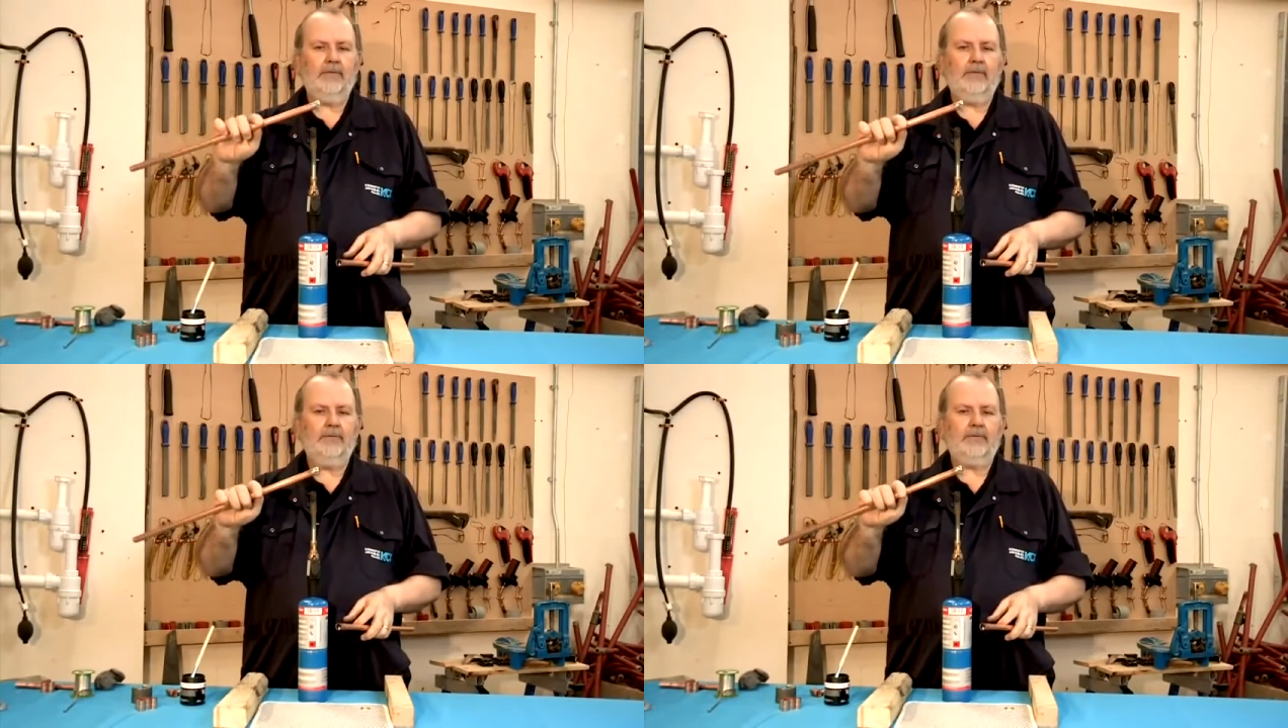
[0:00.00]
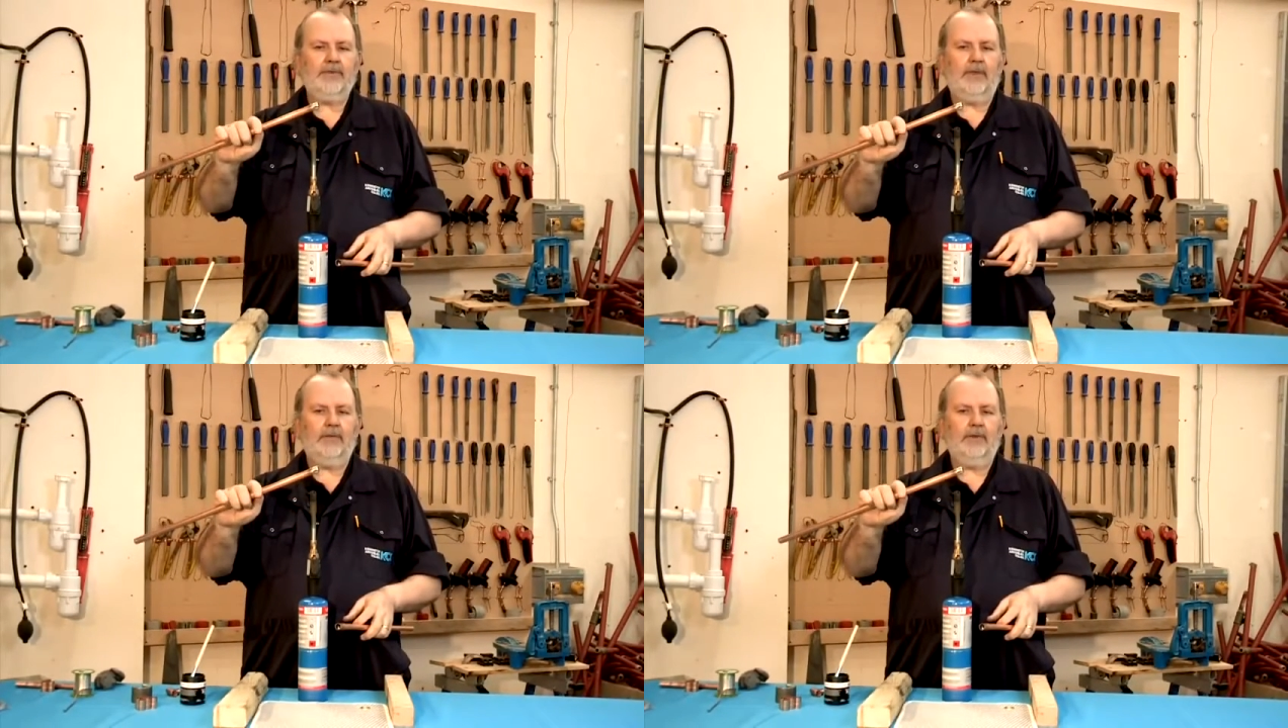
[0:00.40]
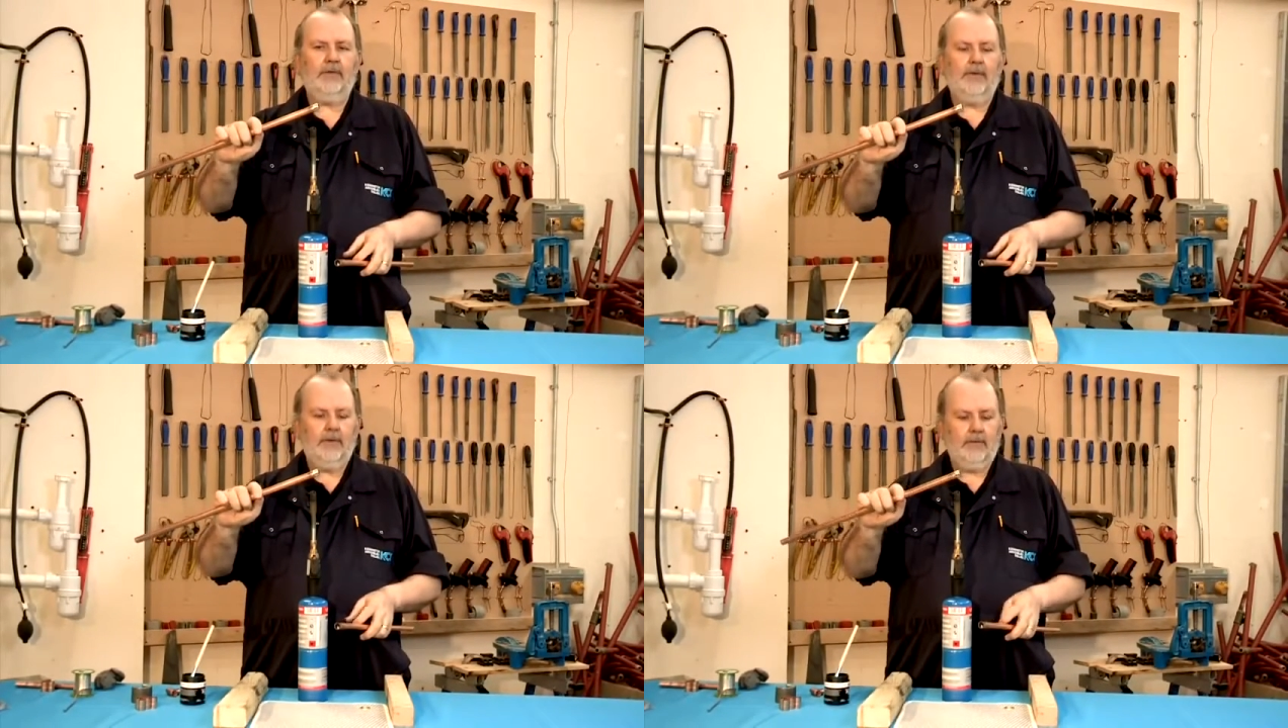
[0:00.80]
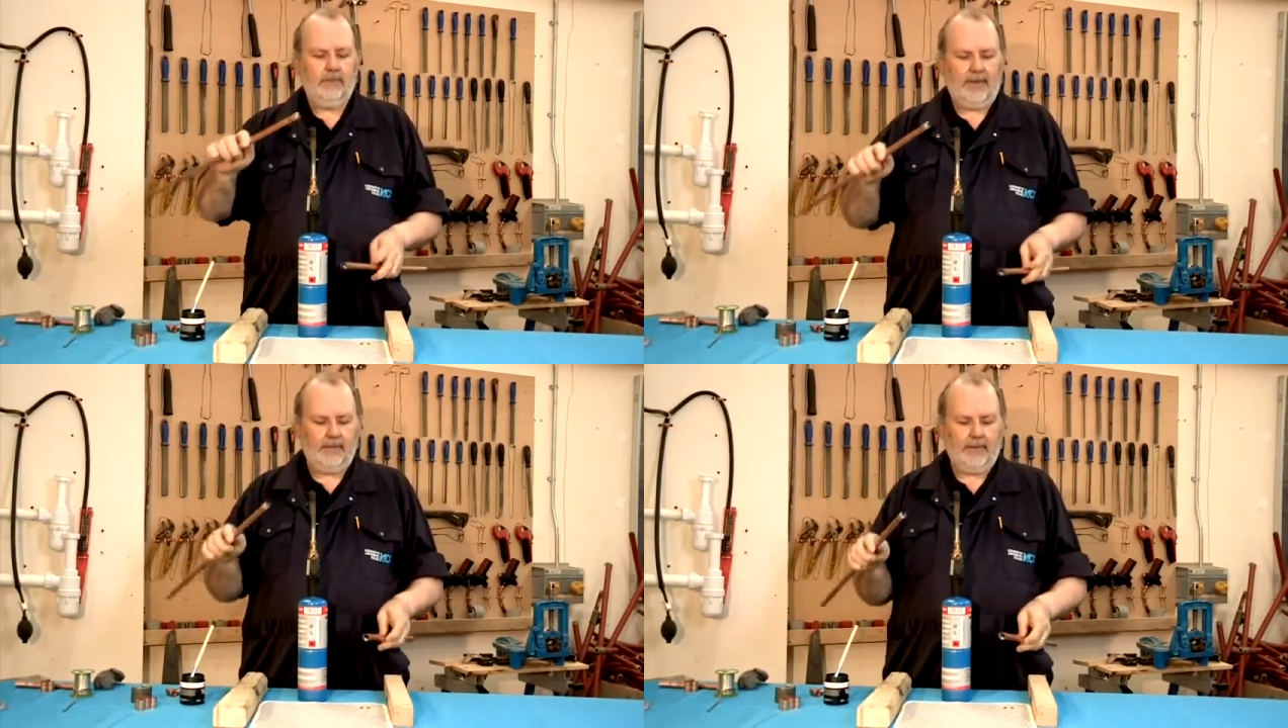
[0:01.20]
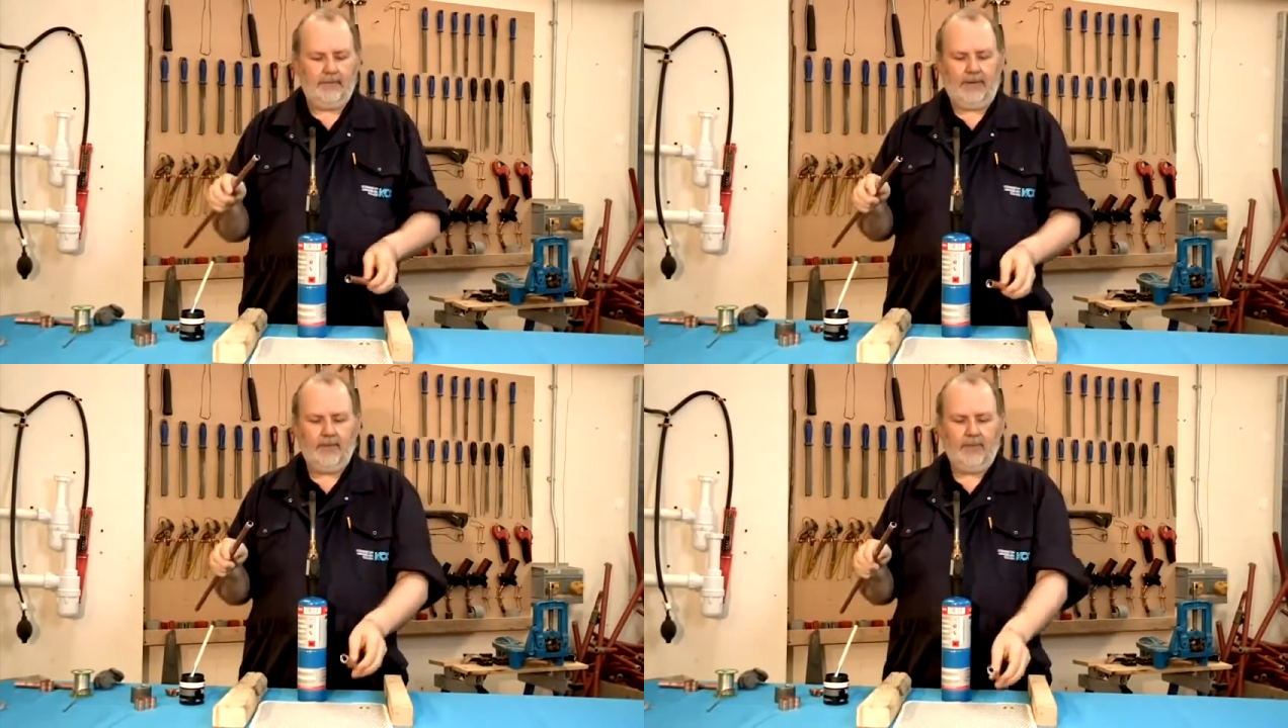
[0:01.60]
of solder right the way
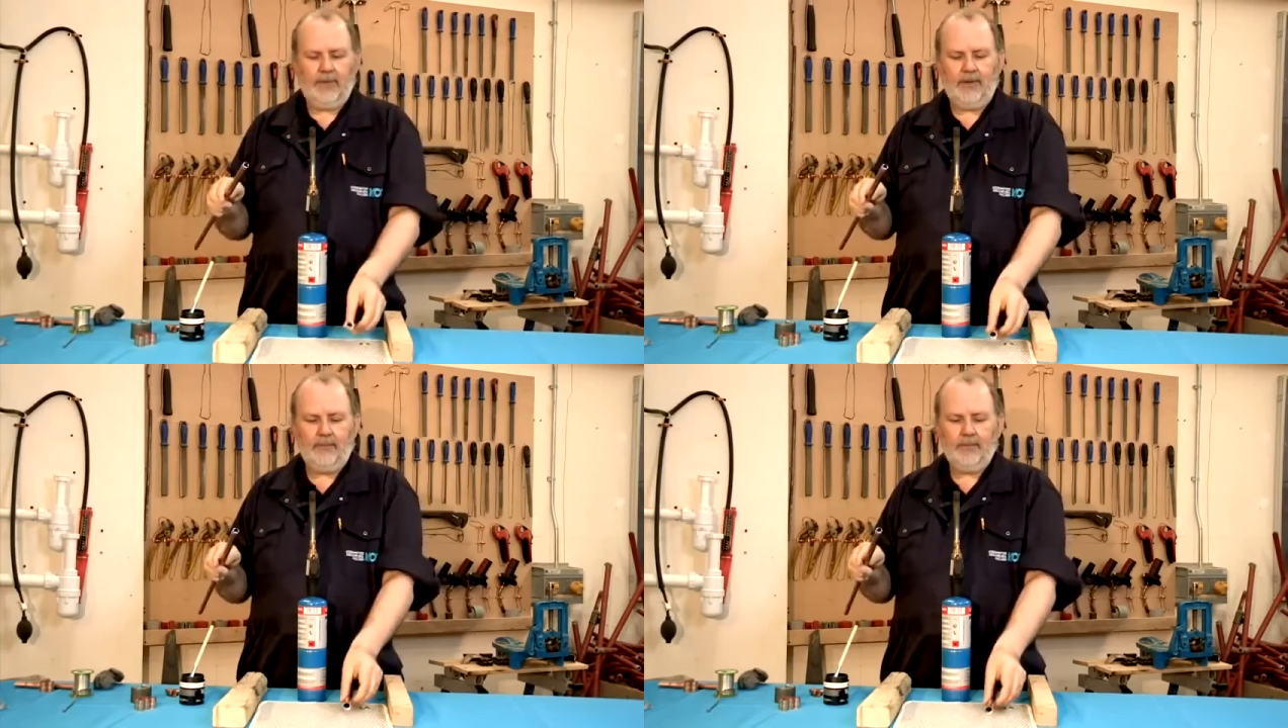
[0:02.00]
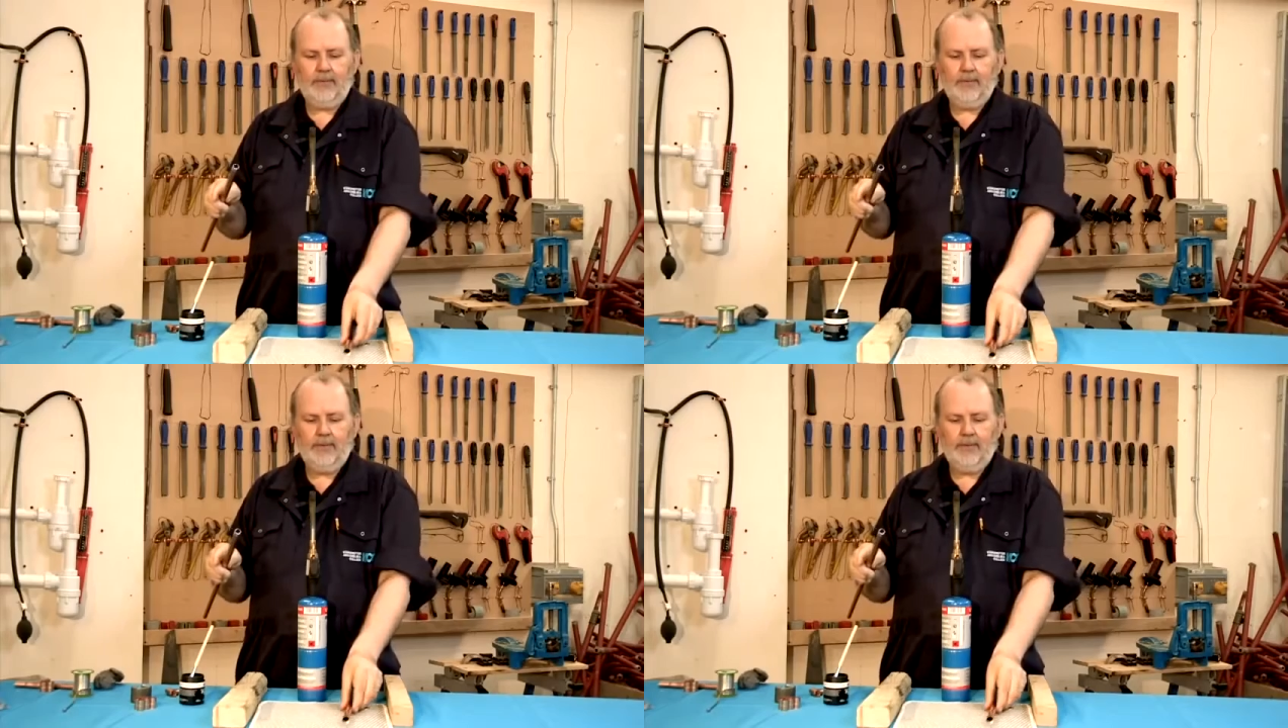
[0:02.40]
around the pipe.